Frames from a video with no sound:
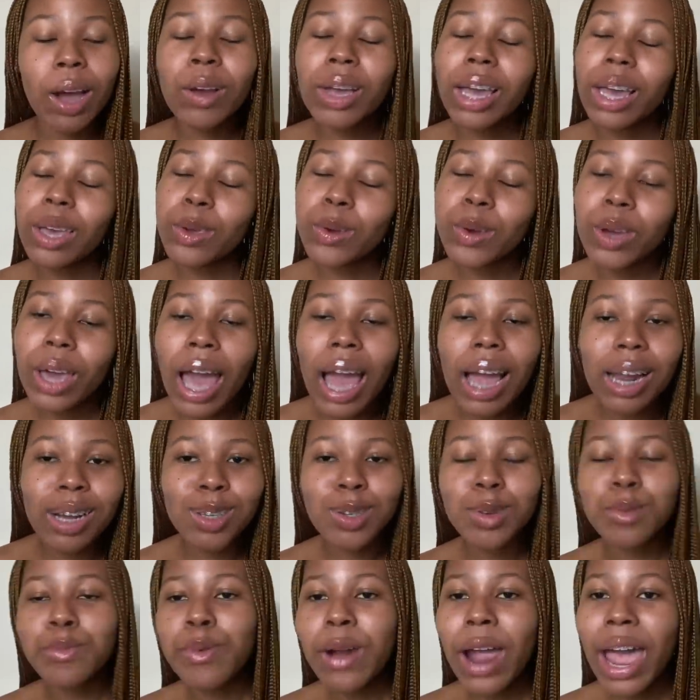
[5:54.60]
you can
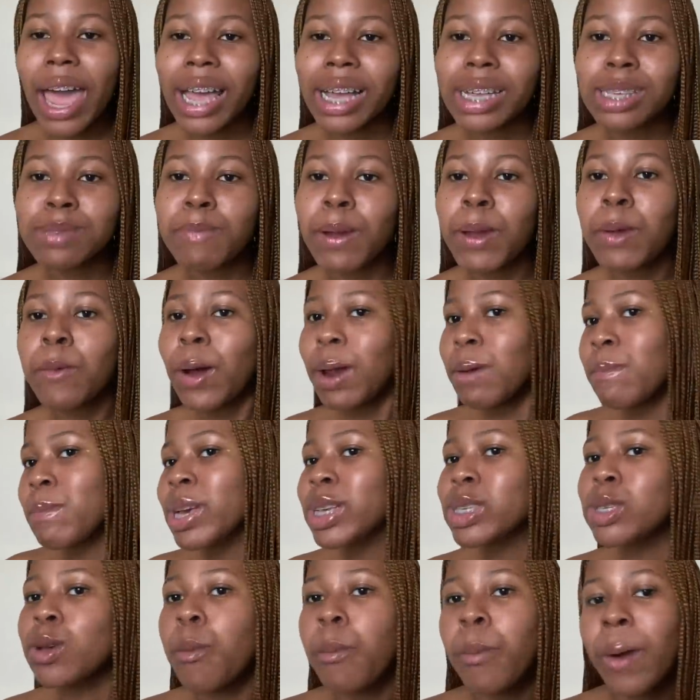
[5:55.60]
do pranks, but what
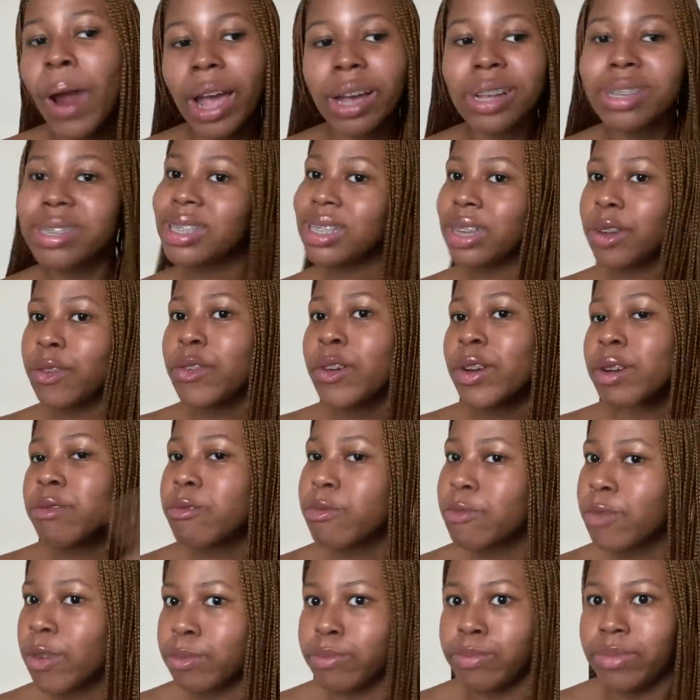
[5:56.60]
makes your pranks different
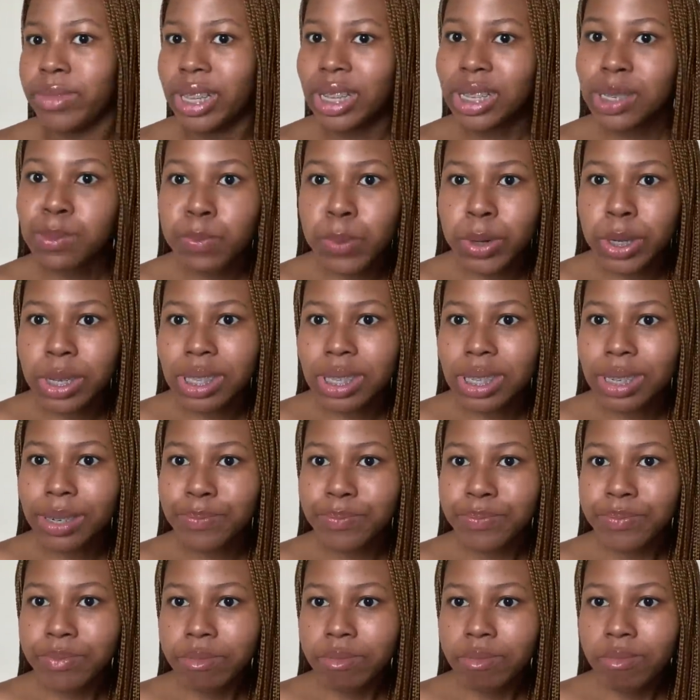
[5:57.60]
from this
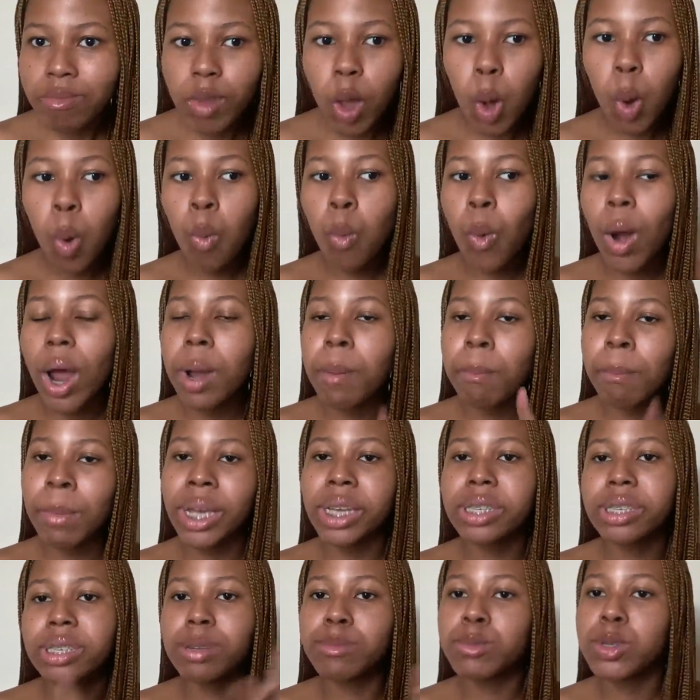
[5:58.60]
person? What
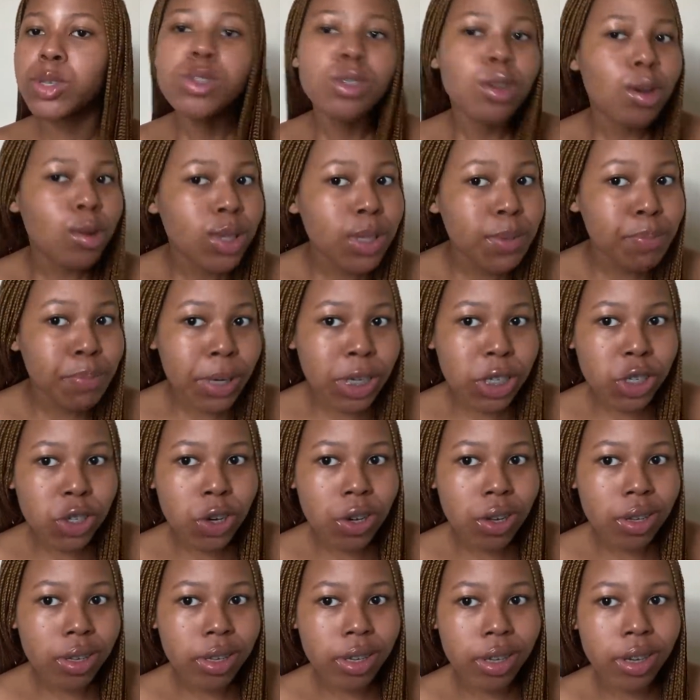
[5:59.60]
makes them so special?
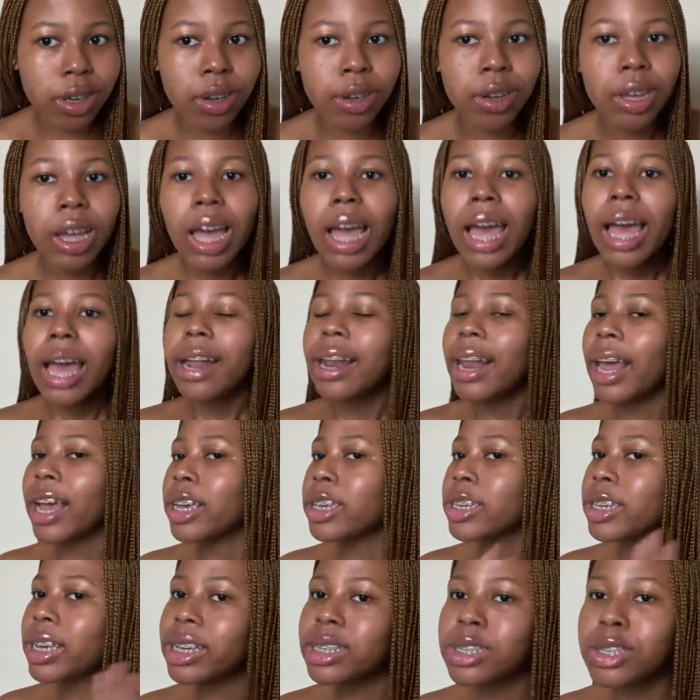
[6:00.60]
You know, like,
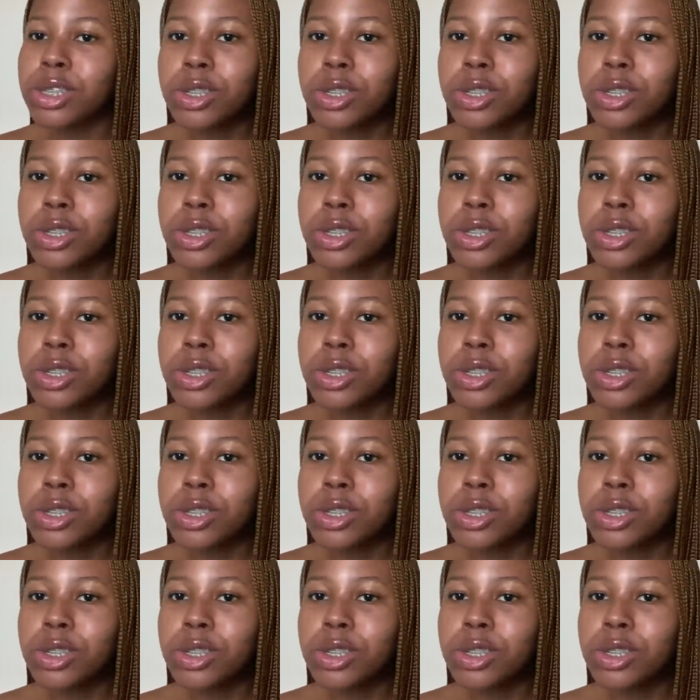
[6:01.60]
you can